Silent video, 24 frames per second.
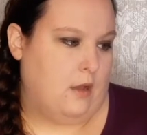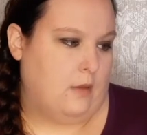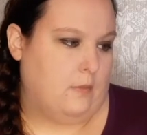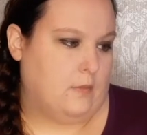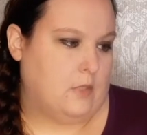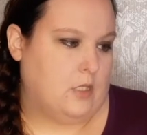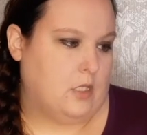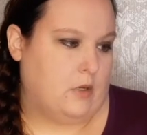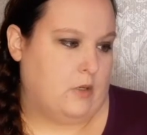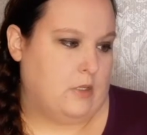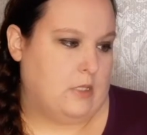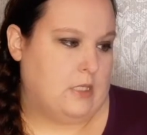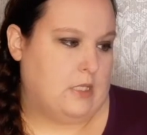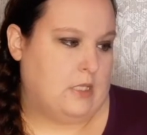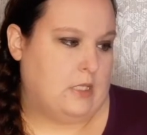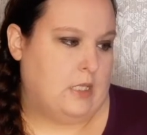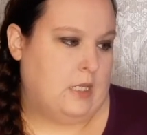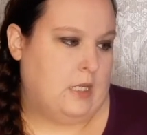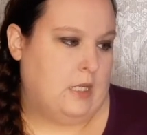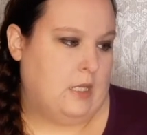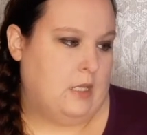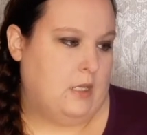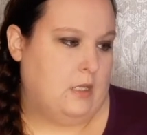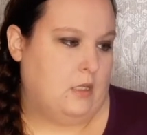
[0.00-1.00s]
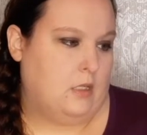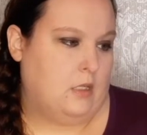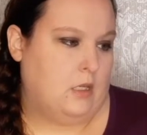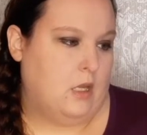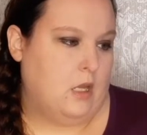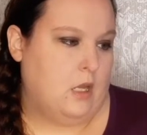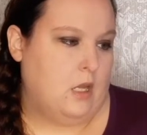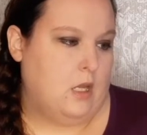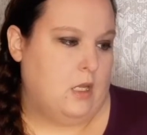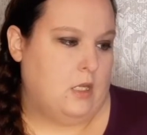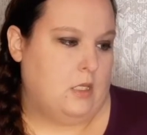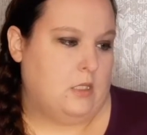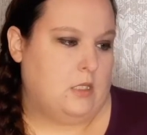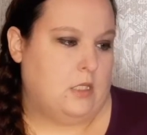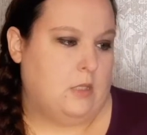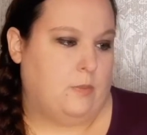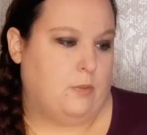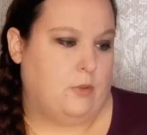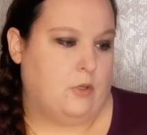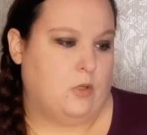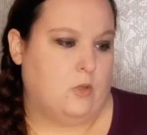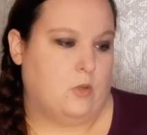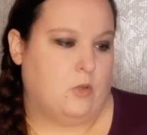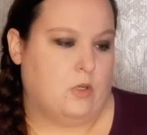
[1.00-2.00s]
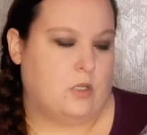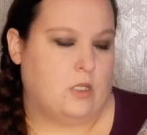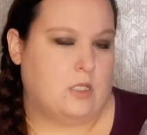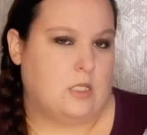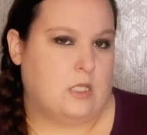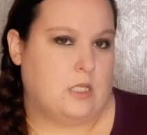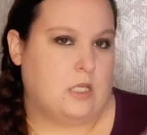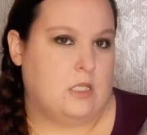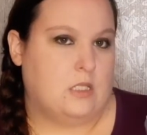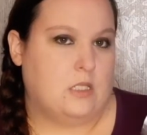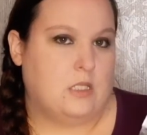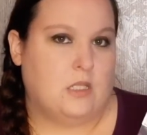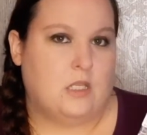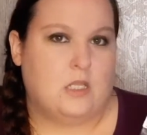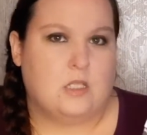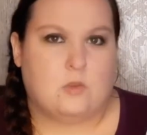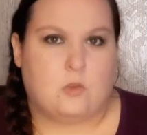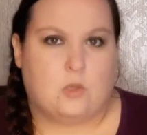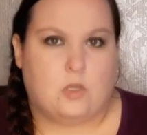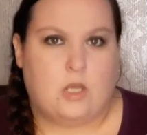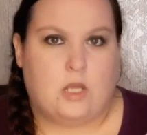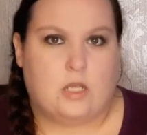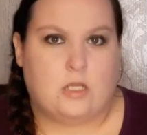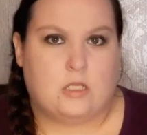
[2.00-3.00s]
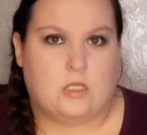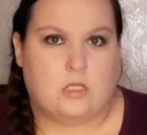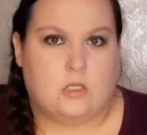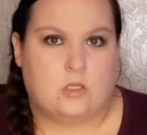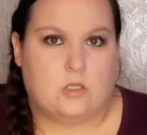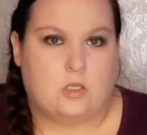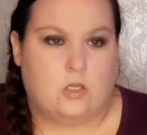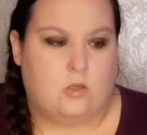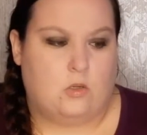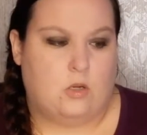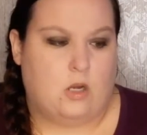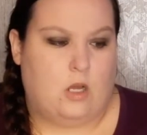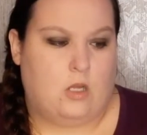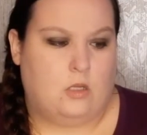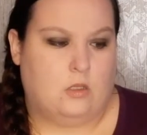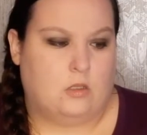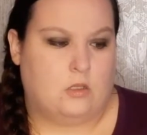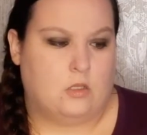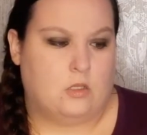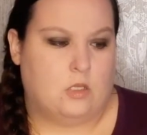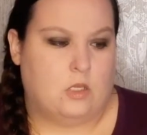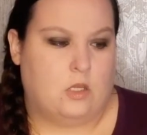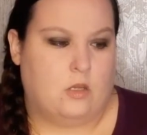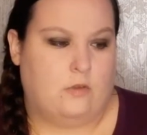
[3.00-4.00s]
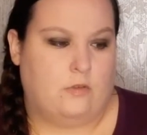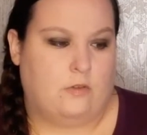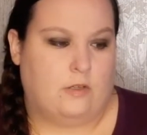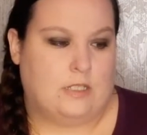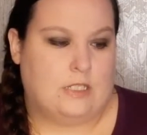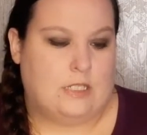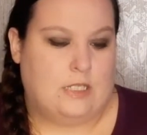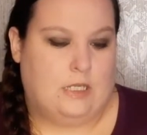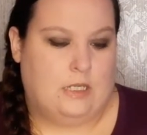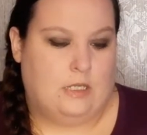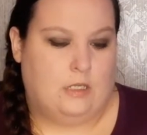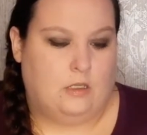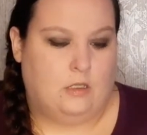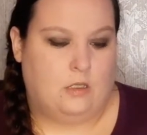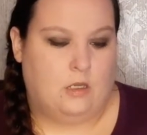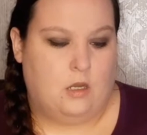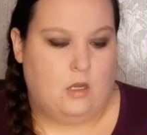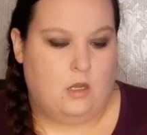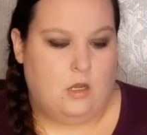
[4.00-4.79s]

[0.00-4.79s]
So it's 10 dipper gourd seeds, and these were less than $2 for 10.